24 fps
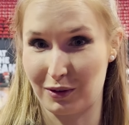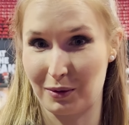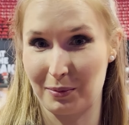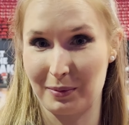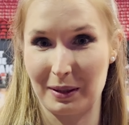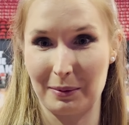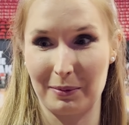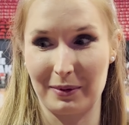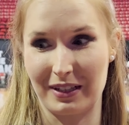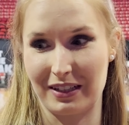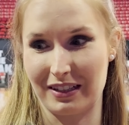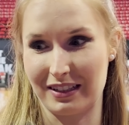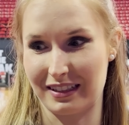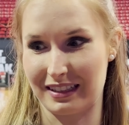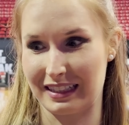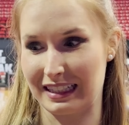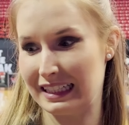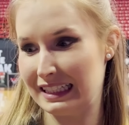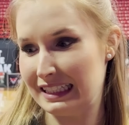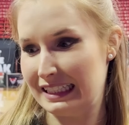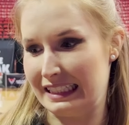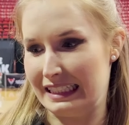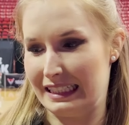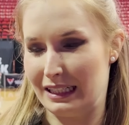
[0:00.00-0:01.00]
for me because
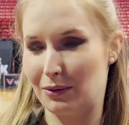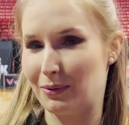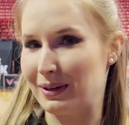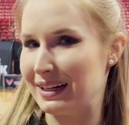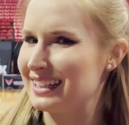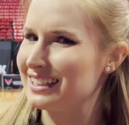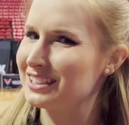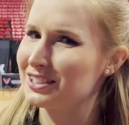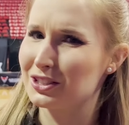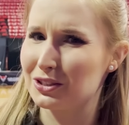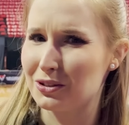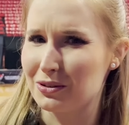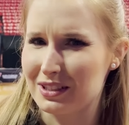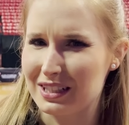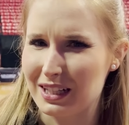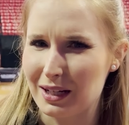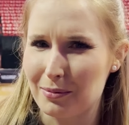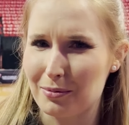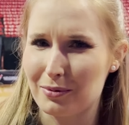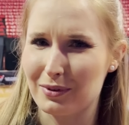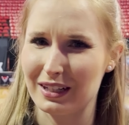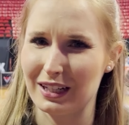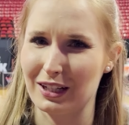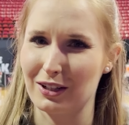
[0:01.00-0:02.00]
when it's too
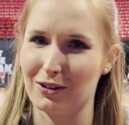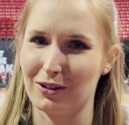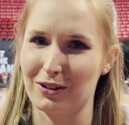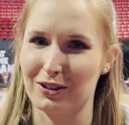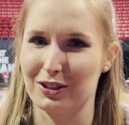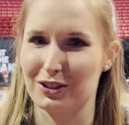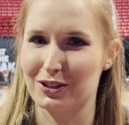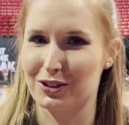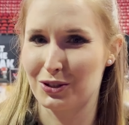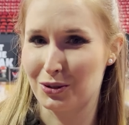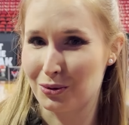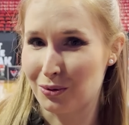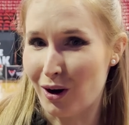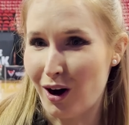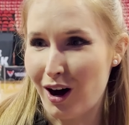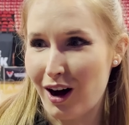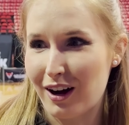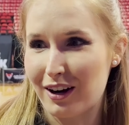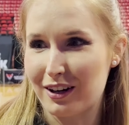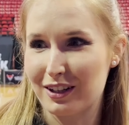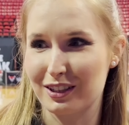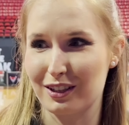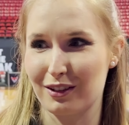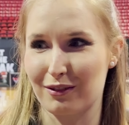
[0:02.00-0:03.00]
slippery or too
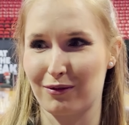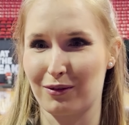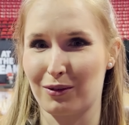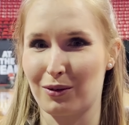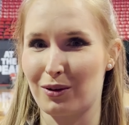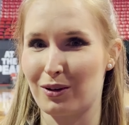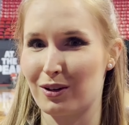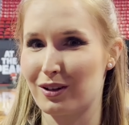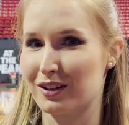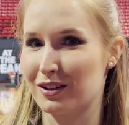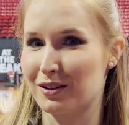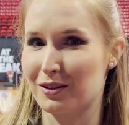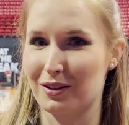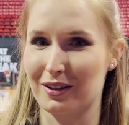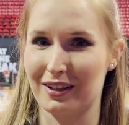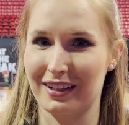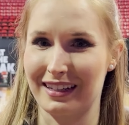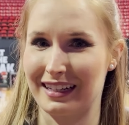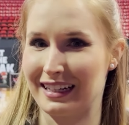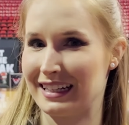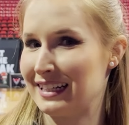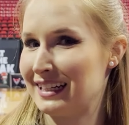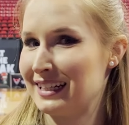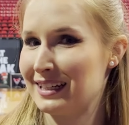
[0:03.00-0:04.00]
hard, the floor
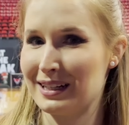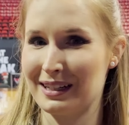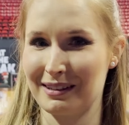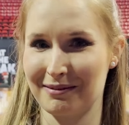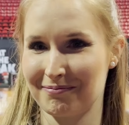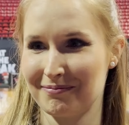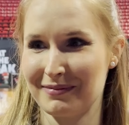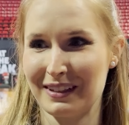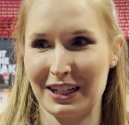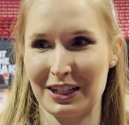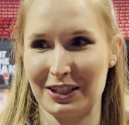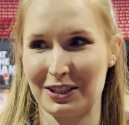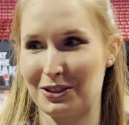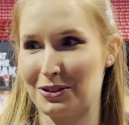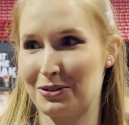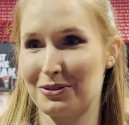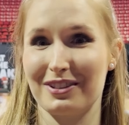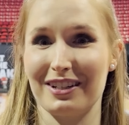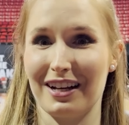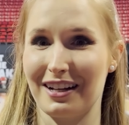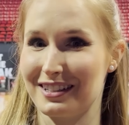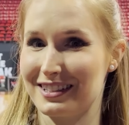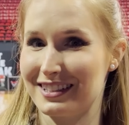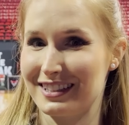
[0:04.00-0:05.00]
or too
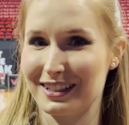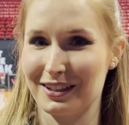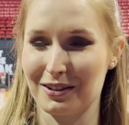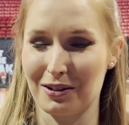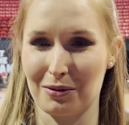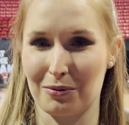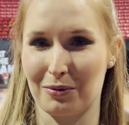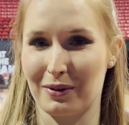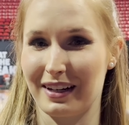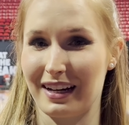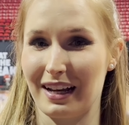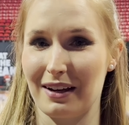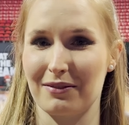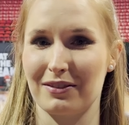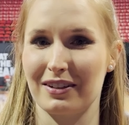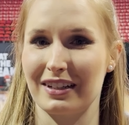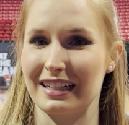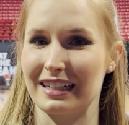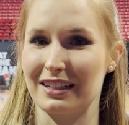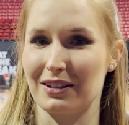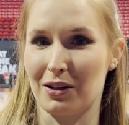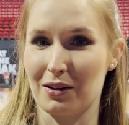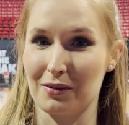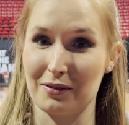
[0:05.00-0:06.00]
dusty or whatever,
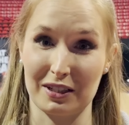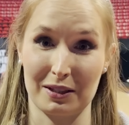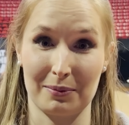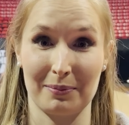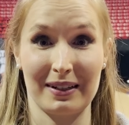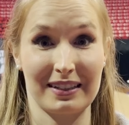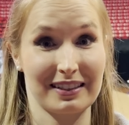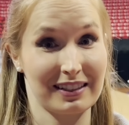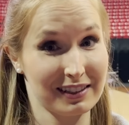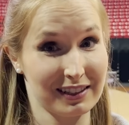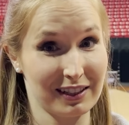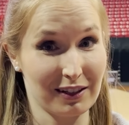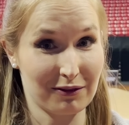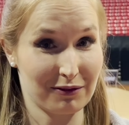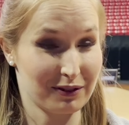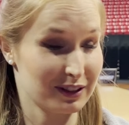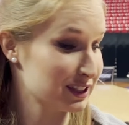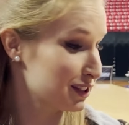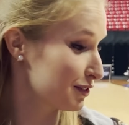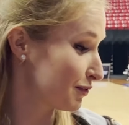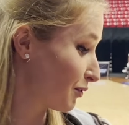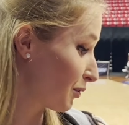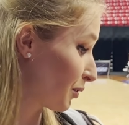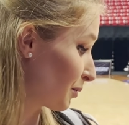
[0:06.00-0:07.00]
it always makes a
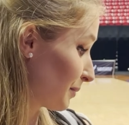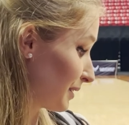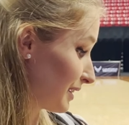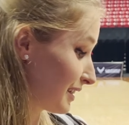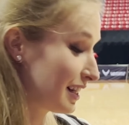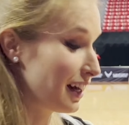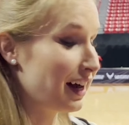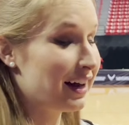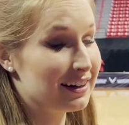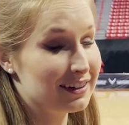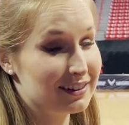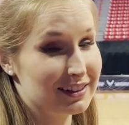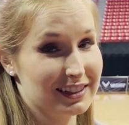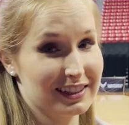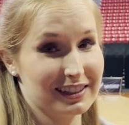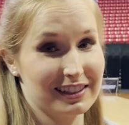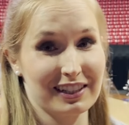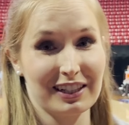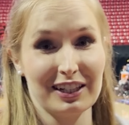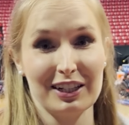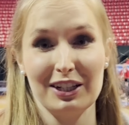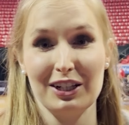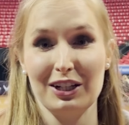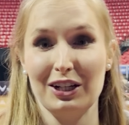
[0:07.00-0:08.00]
difference for my
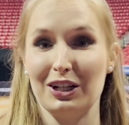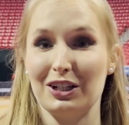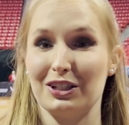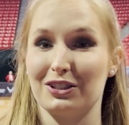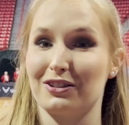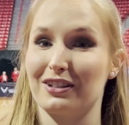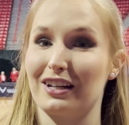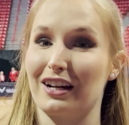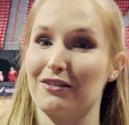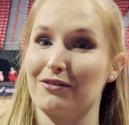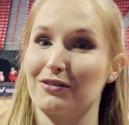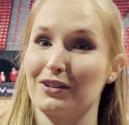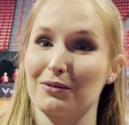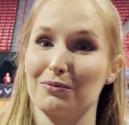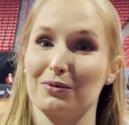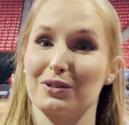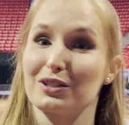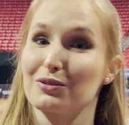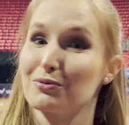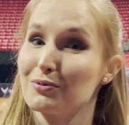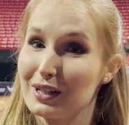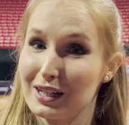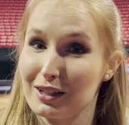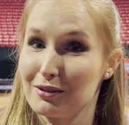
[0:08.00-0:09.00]
tires. So therefore it
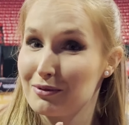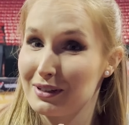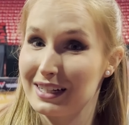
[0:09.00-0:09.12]
was really,